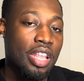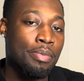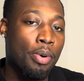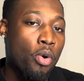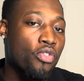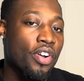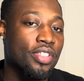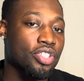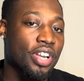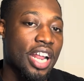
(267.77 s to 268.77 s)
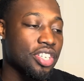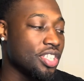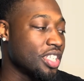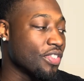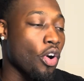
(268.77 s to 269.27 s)
both of the
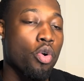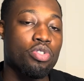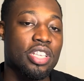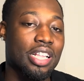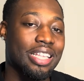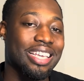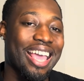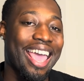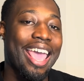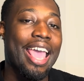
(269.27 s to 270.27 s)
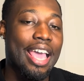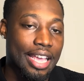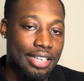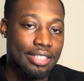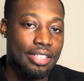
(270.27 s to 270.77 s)
strategies of wholesaling
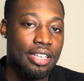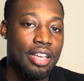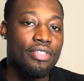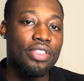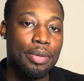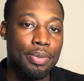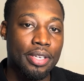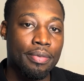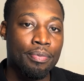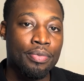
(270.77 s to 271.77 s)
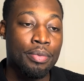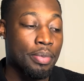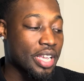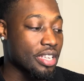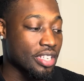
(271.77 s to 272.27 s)
and flipping,
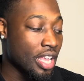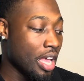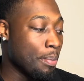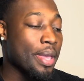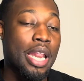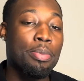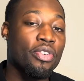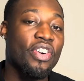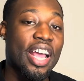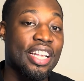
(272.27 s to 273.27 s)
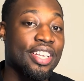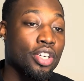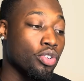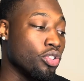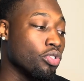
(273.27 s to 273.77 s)
because being able to find a
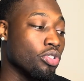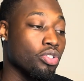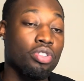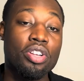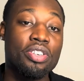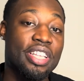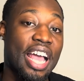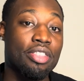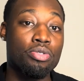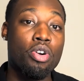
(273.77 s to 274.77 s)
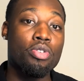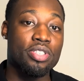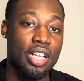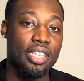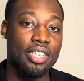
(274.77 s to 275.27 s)
deal, you learn that through
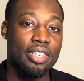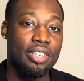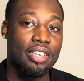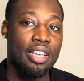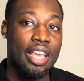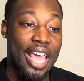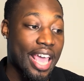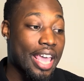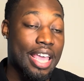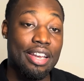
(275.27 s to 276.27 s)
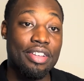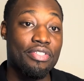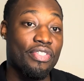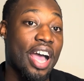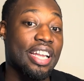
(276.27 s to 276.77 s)
wholesaling. And
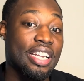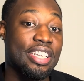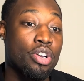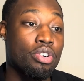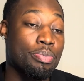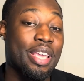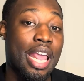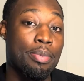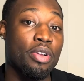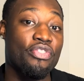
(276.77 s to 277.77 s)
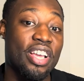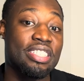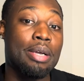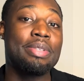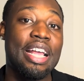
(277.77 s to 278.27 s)
finding a deal and being able to fix
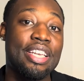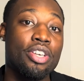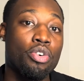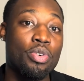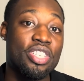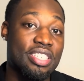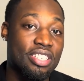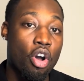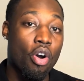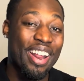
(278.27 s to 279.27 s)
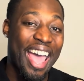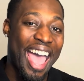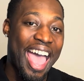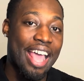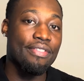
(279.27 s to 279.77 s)
up that deal, which is called
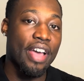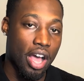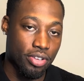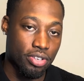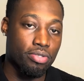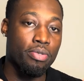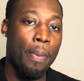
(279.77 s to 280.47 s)
add value,